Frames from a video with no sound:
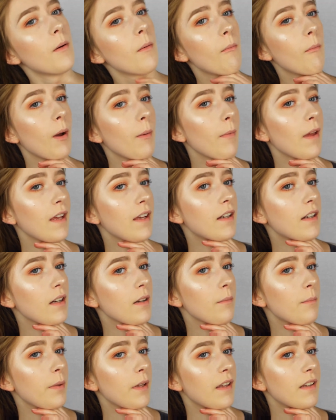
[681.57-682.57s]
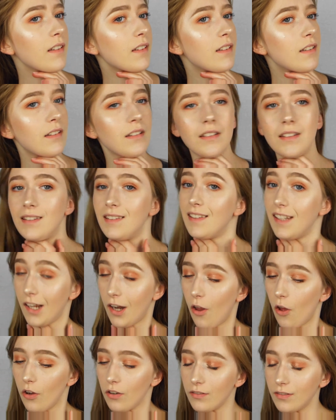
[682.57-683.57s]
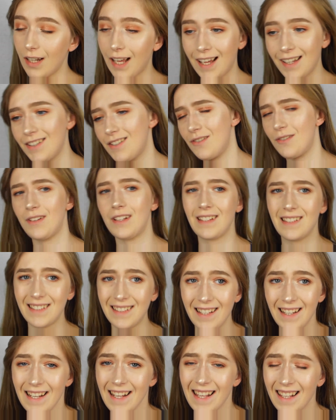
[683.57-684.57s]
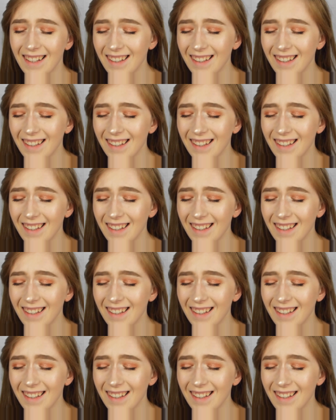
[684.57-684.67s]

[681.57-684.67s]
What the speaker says: My makeup is still on, as you can see.